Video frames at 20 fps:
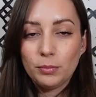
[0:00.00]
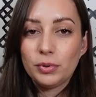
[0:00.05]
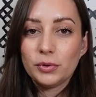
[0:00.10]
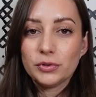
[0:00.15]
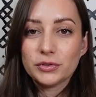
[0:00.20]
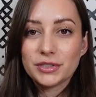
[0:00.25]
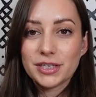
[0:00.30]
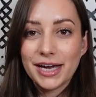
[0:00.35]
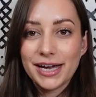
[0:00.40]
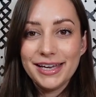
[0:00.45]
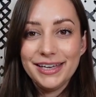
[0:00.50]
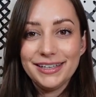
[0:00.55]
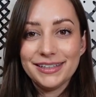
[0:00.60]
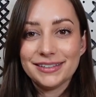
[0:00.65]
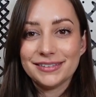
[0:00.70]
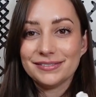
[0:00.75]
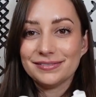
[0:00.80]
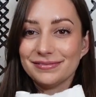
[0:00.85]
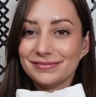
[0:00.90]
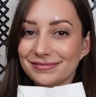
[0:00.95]
Pull
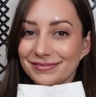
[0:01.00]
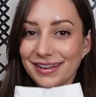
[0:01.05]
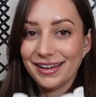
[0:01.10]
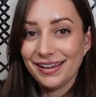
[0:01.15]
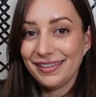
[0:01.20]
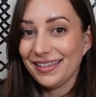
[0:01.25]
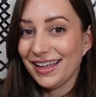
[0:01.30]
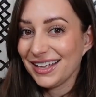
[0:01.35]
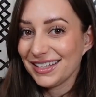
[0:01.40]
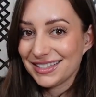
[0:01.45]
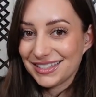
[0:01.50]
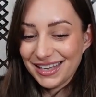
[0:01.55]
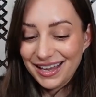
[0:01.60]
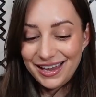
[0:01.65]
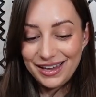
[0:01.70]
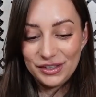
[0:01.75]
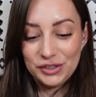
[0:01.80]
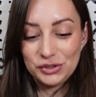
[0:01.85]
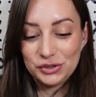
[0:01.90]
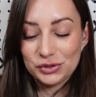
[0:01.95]
tight, and that's
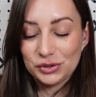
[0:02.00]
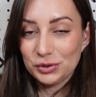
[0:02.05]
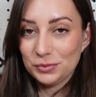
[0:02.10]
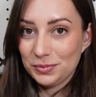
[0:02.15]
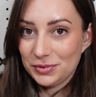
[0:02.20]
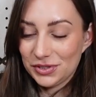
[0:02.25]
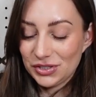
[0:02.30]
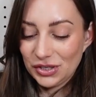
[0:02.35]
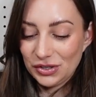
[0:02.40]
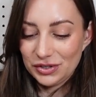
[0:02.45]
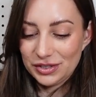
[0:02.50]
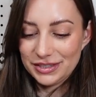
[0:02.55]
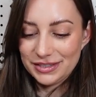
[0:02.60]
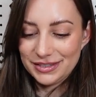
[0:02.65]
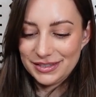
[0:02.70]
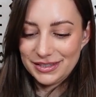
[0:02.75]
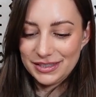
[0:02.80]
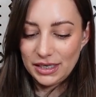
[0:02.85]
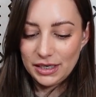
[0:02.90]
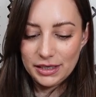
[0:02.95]
it. Your loop start
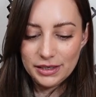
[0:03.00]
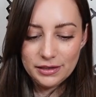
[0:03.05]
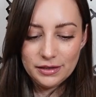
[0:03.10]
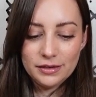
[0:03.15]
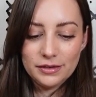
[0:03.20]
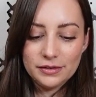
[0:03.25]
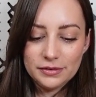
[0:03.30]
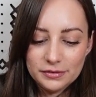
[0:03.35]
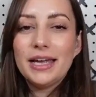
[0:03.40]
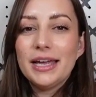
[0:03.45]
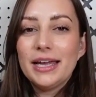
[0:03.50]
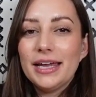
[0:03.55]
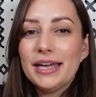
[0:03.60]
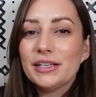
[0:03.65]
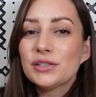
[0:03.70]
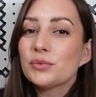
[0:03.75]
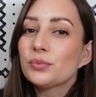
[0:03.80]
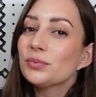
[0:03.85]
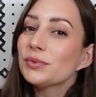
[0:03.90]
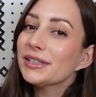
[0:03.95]
is done.
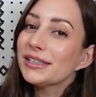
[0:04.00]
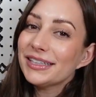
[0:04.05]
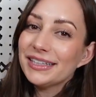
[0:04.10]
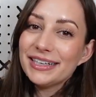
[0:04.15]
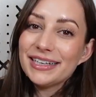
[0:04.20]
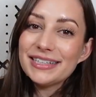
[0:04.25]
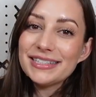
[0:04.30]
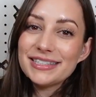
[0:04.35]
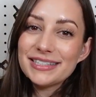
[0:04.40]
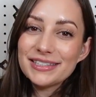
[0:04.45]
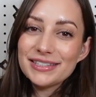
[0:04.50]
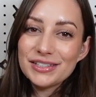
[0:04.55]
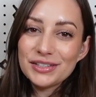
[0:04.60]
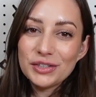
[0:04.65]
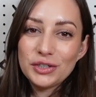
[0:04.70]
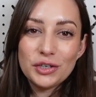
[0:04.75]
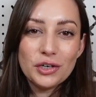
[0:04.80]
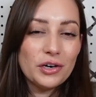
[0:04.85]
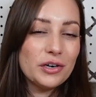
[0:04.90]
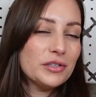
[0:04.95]
It's really nice and
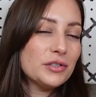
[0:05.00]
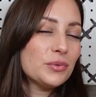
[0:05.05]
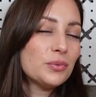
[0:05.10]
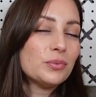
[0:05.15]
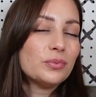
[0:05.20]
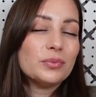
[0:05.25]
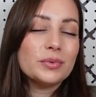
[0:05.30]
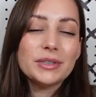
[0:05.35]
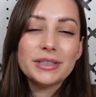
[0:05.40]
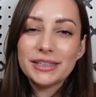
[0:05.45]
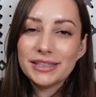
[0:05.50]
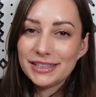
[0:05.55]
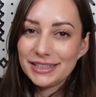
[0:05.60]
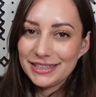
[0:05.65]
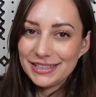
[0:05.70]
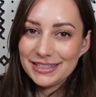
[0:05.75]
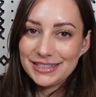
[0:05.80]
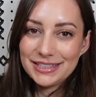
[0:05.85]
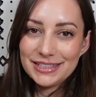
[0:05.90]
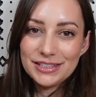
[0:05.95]
secure. It's really
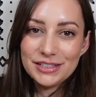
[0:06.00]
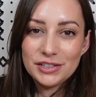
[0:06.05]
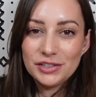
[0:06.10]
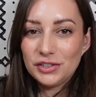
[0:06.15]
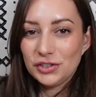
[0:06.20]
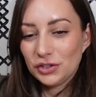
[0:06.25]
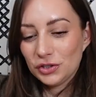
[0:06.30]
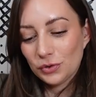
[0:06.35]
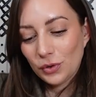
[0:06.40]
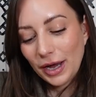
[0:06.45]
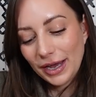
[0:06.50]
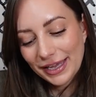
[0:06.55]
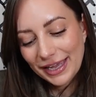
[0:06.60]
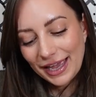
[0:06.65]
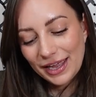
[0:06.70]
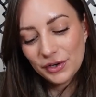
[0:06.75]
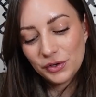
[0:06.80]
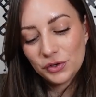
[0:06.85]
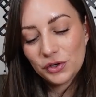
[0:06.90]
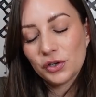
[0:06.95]
easy to do.
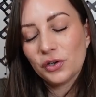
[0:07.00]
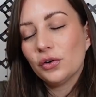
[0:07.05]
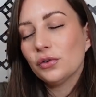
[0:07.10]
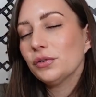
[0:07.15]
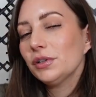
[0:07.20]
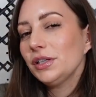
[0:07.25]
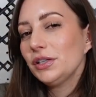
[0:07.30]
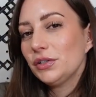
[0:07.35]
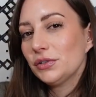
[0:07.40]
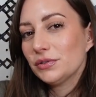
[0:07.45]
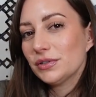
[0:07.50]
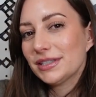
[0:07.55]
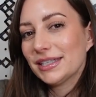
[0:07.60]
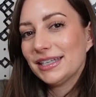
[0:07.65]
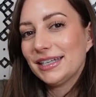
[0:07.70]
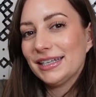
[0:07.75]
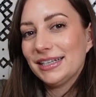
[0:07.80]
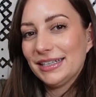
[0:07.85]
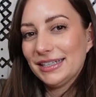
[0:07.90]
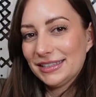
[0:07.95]
Again, you can only use it
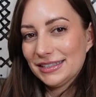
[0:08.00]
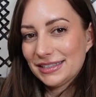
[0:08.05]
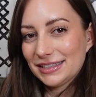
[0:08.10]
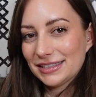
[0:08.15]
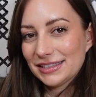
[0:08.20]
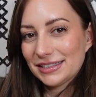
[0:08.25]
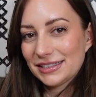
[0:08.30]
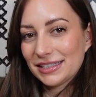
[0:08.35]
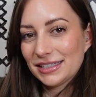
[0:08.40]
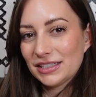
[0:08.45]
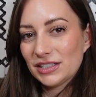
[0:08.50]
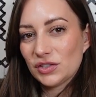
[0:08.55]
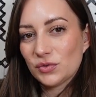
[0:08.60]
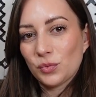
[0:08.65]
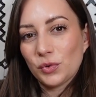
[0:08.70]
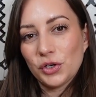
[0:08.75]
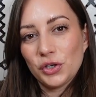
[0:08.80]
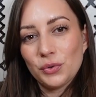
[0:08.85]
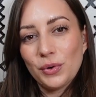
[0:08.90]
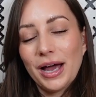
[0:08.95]
in instances
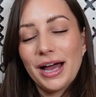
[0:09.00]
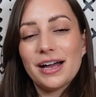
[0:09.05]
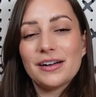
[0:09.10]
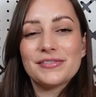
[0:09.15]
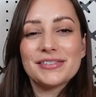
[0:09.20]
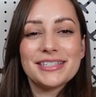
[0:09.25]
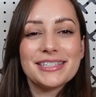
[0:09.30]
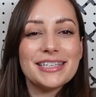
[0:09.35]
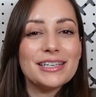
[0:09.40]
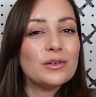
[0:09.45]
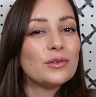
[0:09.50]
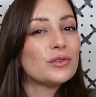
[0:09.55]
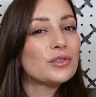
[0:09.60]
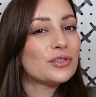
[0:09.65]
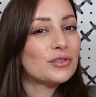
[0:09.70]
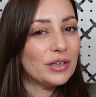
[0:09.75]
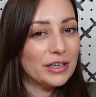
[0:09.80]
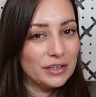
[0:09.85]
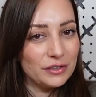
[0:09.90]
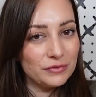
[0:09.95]
where you have a single
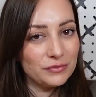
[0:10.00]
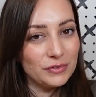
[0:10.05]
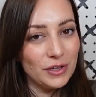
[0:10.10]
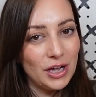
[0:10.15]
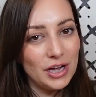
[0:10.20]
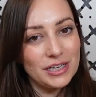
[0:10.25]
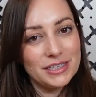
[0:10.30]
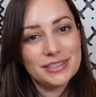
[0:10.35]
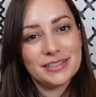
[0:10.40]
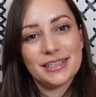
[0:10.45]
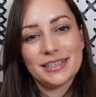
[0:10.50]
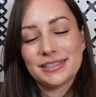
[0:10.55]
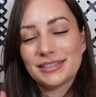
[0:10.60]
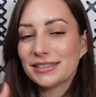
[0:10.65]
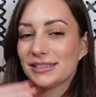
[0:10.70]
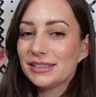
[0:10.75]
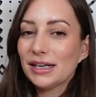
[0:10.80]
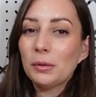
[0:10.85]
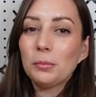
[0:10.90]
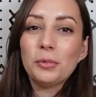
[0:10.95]
strand of floss that's
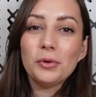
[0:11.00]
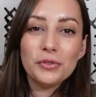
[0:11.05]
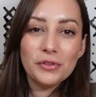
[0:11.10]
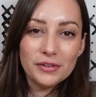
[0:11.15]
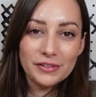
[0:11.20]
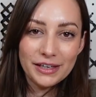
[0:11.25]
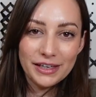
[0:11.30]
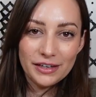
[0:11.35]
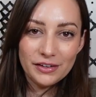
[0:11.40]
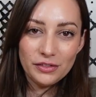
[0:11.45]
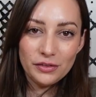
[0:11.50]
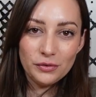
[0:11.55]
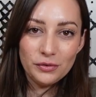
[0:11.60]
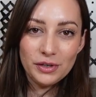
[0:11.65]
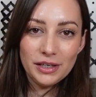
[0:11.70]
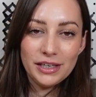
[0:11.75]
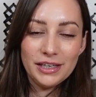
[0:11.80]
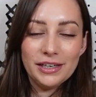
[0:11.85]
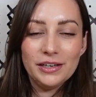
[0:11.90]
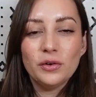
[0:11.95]
double the length you
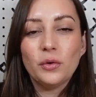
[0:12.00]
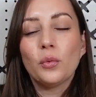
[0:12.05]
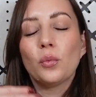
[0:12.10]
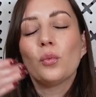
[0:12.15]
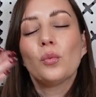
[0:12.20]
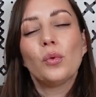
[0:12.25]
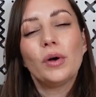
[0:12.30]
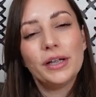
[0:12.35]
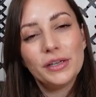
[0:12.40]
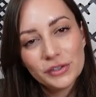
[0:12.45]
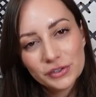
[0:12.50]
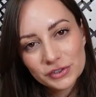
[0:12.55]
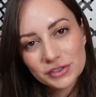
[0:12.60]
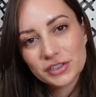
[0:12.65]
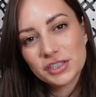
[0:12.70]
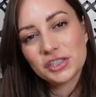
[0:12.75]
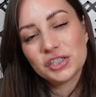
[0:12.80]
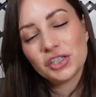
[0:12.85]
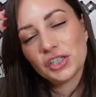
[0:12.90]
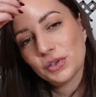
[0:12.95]
need when you're
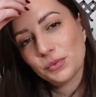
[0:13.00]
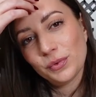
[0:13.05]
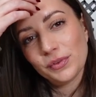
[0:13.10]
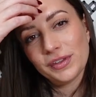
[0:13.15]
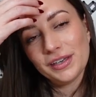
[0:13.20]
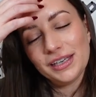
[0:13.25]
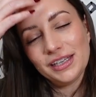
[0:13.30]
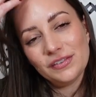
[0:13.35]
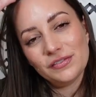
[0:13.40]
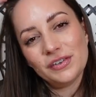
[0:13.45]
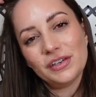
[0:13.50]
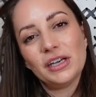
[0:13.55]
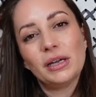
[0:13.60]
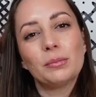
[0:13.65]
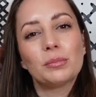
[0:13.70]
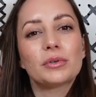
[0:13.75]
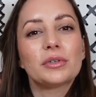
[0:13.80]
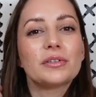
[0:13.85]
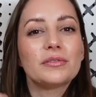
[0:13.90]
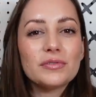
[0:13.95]
stitching with an even
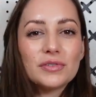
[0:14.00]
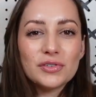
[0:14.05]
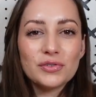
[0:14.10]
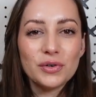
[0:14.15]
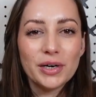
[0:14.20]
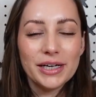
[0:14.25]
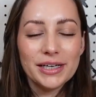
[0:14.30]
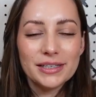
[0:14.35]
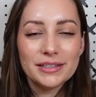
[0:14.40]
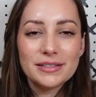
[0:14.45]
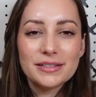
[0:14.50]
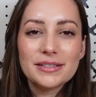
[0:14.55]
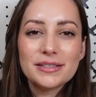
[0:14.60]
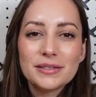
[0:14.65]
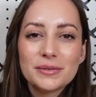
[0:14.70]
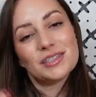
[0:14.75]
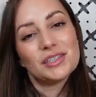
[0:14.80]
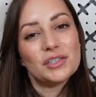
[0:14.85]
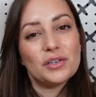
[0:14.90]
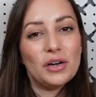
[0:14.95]
number of
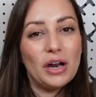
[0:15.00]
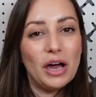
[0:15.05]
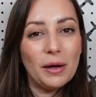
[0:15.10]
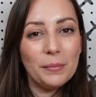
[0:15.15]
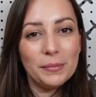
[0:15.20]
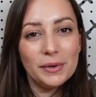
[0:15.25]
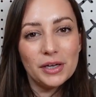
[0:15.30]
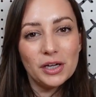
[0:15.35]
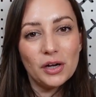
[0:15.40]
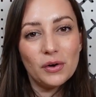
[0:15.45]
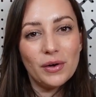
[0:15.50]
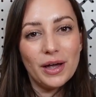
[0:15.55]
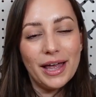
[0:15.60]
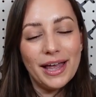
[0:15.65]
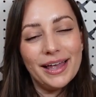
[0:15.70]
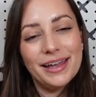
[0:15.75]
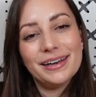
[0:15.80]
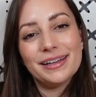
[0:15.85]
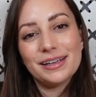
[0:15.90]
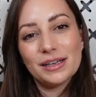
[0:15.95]
strands. So now I'm going to go
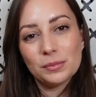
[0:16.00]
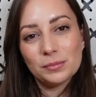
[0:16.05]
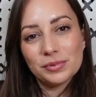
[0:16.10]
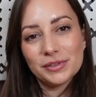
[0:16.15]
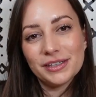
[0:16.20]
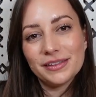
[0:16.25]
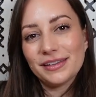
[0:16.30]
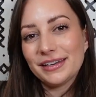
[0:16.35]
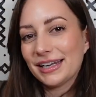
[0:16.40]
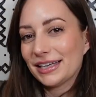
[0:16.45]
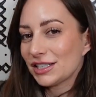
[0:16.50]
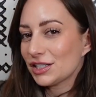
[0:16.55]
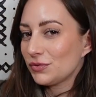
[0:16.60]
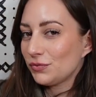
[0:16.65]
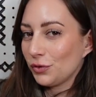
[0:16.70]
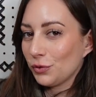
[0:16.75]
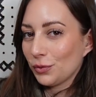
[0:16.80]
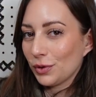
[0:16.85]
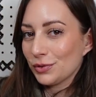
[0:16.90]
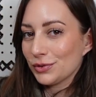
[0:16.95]
ahead and complete the next
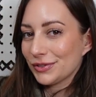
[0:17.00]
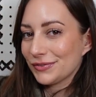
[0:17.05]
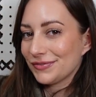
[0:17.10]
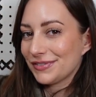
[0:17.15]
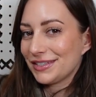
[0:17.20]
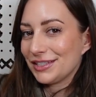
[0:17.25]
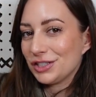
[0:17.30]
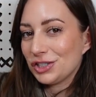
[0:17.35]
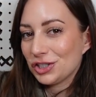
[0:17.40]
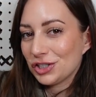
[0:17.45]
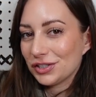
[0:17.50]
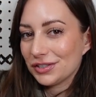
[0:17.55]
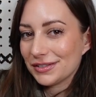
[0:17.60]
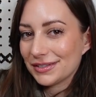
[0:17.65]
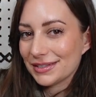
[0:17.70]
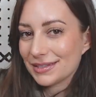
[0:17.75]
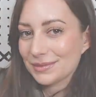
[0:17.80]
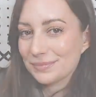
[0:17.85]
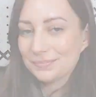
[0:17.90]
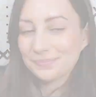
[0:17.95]
few rows of
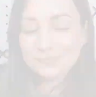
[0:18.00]
stitches.